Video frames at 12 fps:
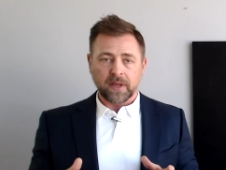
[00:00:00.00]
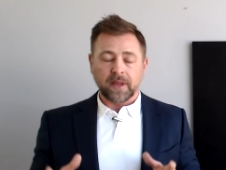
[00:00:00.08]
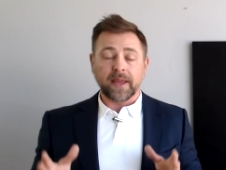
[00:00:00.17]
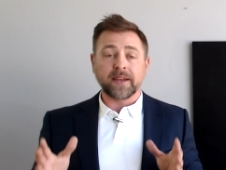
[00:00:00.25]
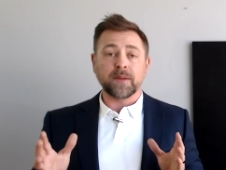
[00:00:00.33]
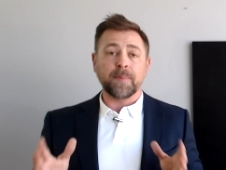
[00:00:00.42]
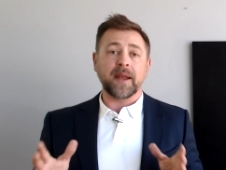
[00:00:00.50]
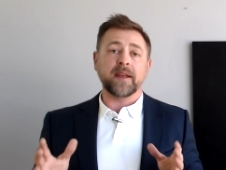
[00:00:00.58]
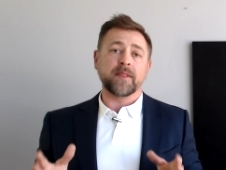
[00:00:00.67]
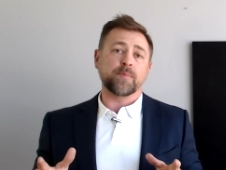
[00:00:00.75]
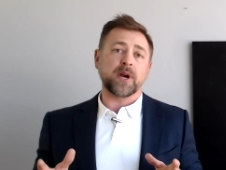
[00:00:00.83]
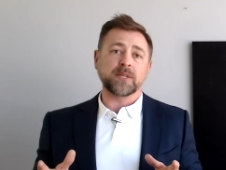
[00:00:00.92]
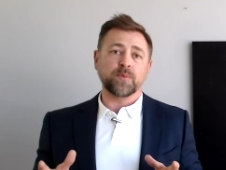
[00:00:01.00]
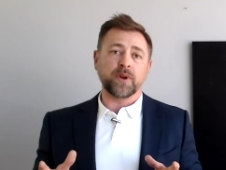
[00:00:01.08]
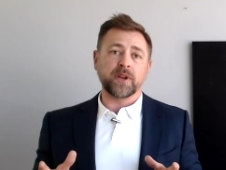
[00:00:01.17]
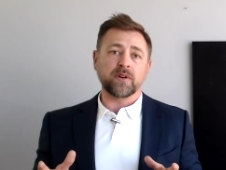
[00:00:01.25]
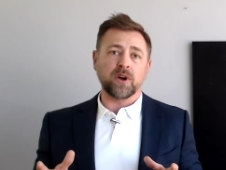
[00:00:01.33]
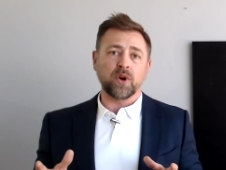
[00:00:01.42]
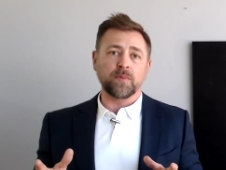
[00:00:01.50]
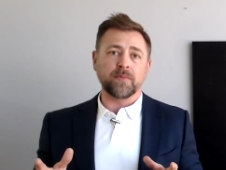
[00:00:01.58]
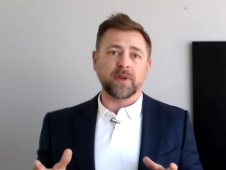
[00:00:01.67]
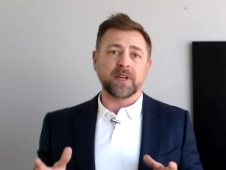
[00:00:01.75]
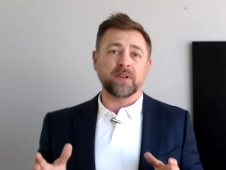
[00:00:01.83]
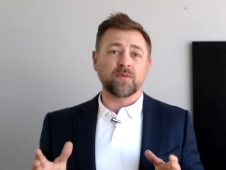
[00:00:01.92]
And depending on the price point of your
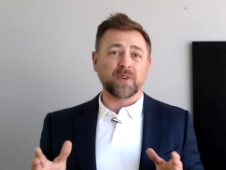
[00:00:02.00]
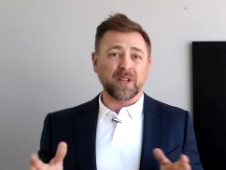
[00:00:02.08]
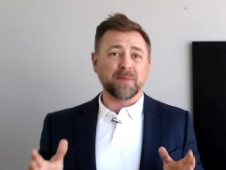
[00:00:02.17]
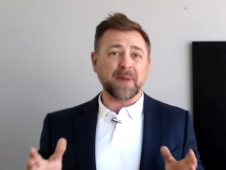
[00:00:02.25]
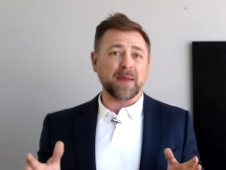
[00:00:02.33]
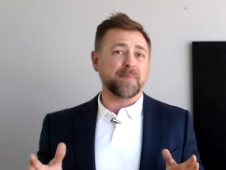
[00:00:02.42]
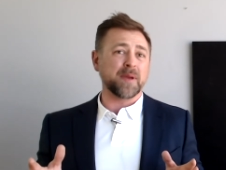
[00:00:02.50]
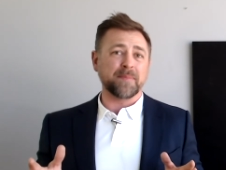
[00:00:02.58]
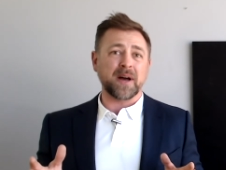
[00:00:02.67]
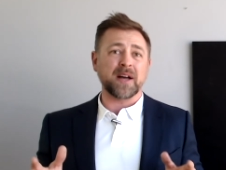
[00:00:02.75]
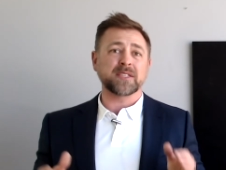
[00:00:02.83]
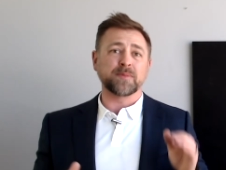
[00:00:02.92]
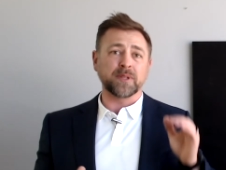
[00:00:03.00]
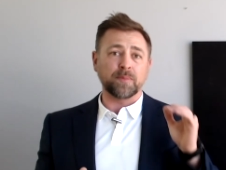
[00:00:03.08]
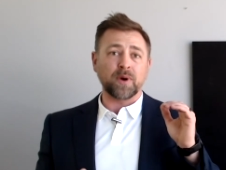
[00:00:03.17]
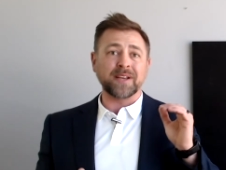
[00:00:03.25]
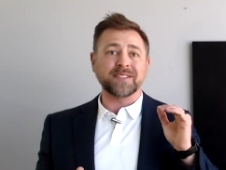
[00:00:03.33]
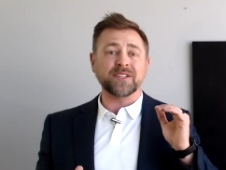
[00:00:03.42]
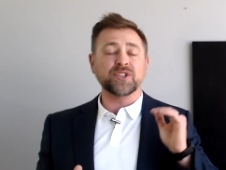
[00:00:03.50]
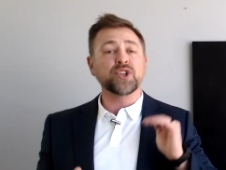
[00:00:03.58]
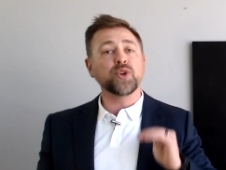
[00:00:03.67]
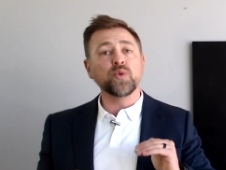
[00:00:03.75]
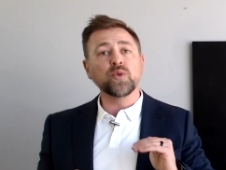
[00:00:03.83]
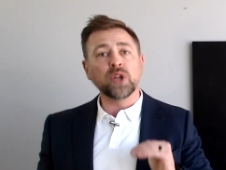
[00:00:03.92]
home, it really might be impossible to price it
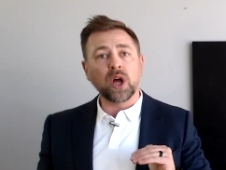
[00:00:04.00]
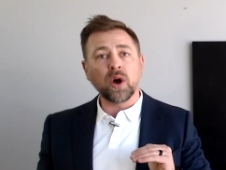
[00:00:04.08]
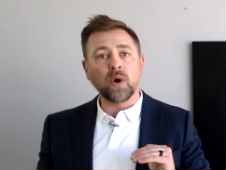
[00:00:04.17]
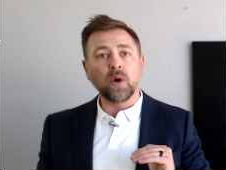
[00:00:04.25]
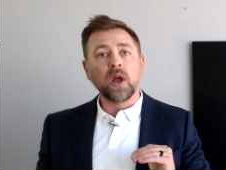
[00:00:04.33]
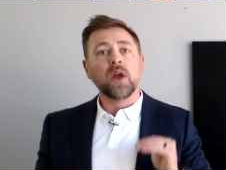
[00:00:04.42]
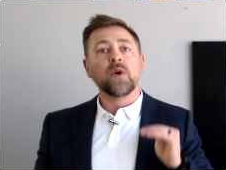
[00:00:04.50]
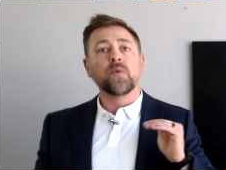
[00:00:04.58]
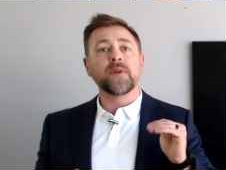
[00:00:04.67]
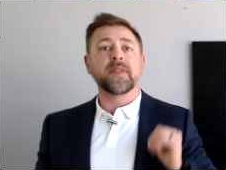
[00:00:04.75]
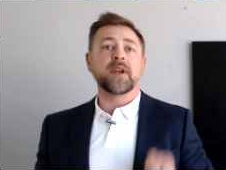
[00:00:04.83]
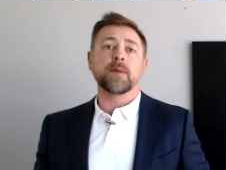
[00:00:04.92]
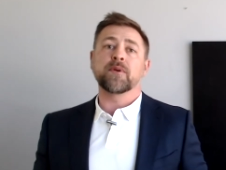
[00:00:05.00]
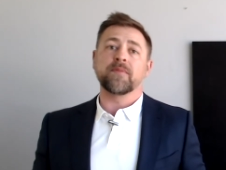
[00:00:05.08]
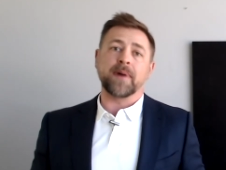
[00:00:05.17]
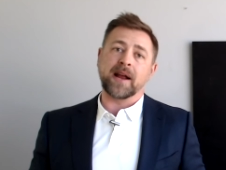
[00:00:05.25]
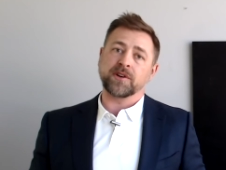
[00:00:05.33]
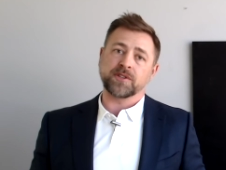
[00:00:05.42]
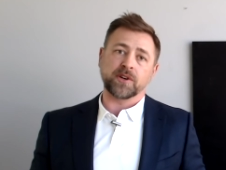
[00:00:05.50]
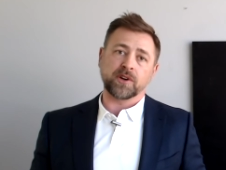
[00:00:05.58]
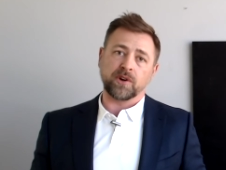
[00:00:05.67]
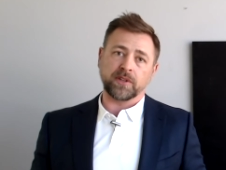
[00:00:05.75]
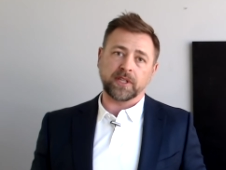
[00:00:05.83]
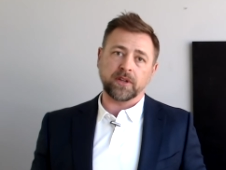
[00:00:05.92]
too low with the number of buyers that are
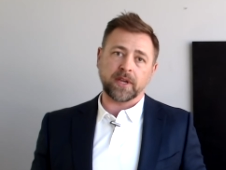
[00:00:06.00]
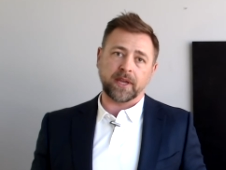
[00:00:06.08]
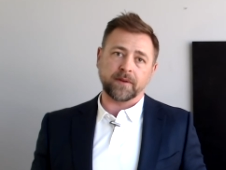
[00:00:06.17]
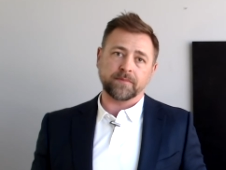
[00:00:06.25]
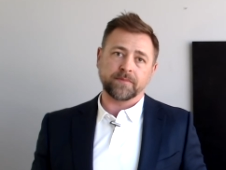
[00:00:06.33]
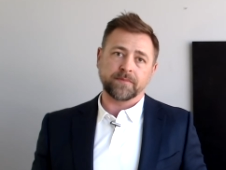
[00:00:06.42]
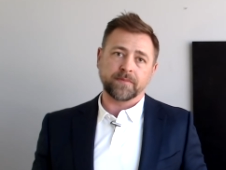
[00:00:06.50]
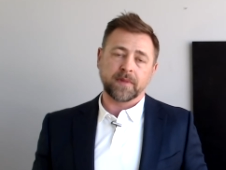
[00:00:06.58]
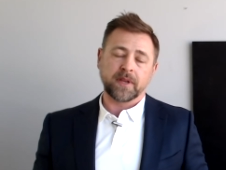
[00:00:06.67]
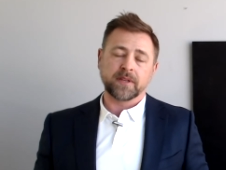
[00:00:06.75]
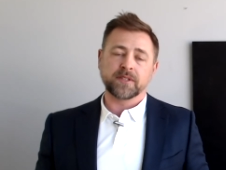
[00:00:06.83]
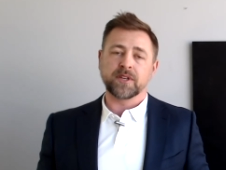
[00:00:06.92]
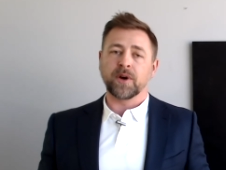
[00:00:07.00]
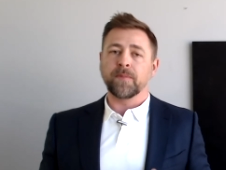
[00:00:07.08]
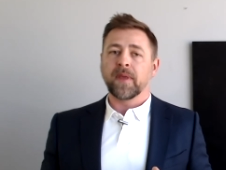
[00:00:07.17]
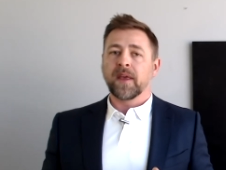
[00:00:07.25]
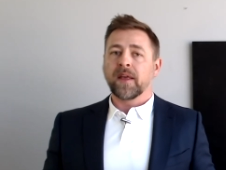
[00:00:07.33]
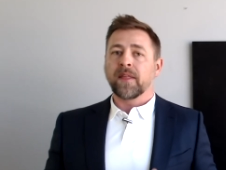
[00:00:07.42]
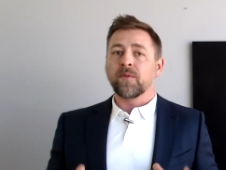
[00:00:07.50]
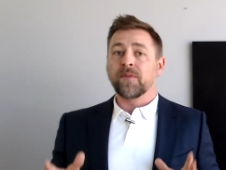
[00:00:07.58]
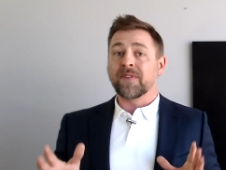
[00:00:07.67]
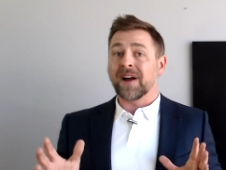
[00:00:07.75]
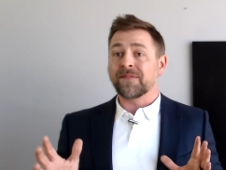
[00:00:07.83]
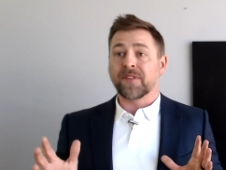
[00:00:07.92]
currently looking. So we've
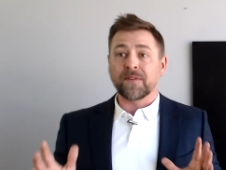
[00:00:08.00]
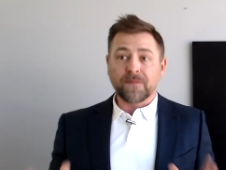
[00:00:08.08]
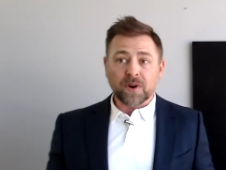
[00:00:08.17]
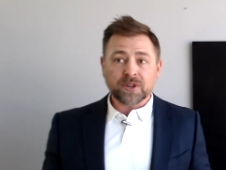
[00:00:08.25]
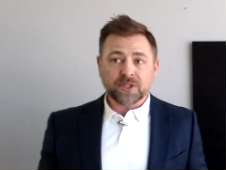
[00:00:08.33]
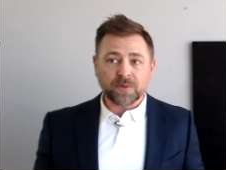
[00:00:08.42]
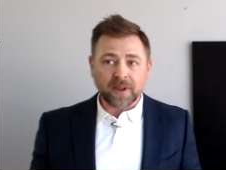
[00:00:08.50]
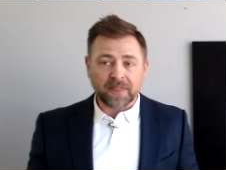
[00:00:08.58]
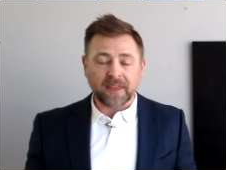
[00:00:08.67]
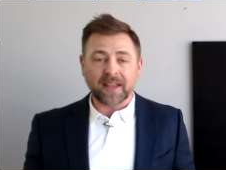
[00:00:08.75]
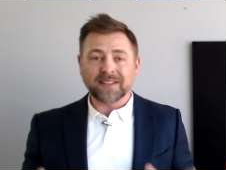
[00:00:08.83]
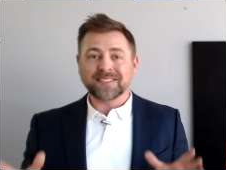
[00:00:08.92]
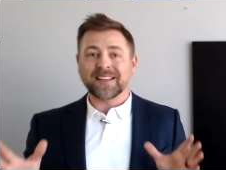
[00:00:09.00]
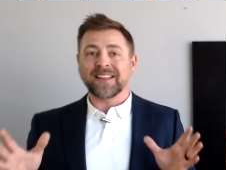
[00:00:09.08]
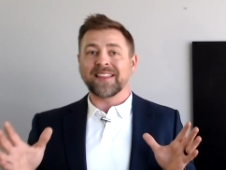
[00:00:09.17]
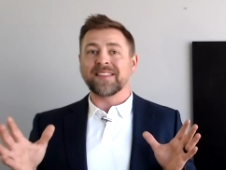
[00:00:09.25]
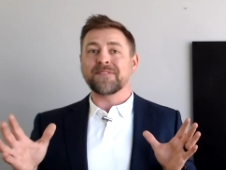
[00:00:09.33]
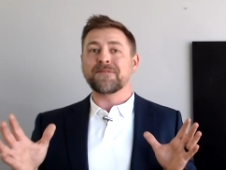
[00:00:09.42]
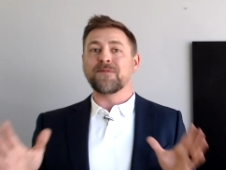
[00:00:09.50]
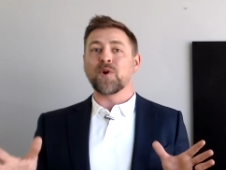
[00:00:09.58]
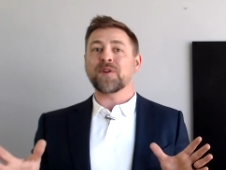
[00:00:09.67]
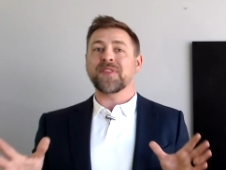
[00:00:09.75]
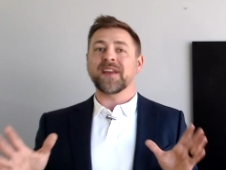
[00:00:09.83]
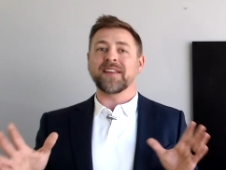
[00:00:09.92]
gone for the first three things. The
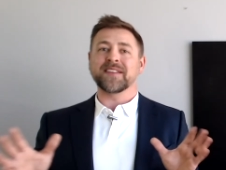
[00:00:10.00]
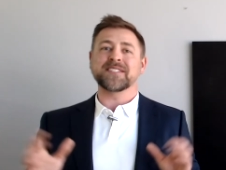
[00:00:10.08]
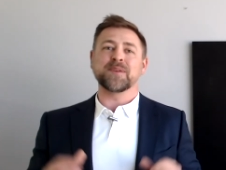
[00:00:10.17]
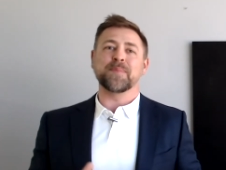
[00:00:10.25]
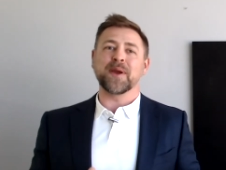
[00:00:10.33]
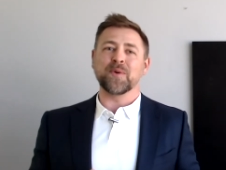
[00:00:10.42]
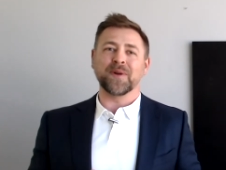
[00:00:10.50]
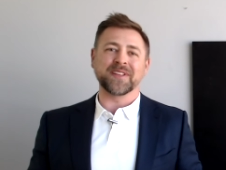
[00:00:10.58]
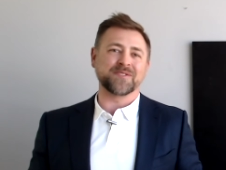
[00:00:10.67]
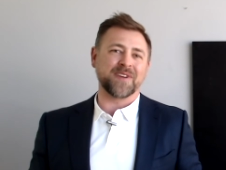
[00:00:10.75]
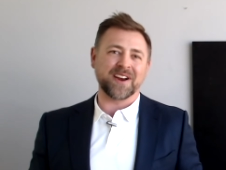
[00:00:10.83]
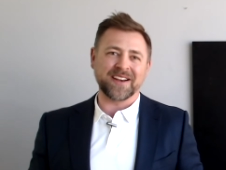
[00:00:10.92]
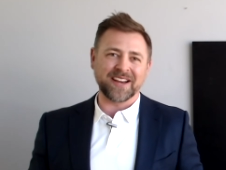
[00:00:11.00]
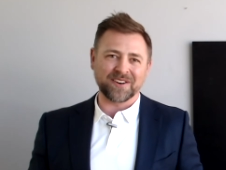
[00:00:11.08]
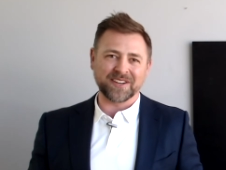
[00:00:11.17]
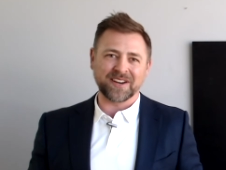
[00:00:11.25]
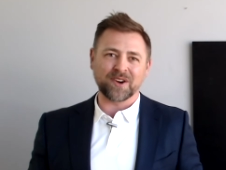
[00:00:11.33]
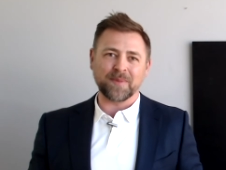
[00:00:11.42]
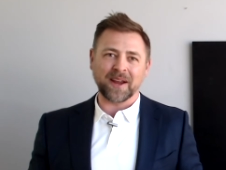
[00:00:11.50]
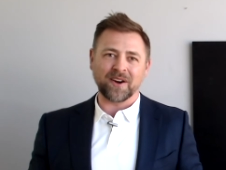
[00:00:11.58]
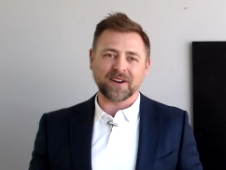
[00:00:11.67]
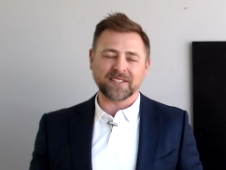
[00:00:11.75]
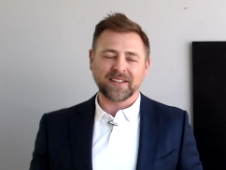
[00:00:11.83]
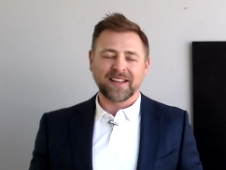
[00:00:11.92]
fourth thing, and this is a big one that's very near and dear to my heart,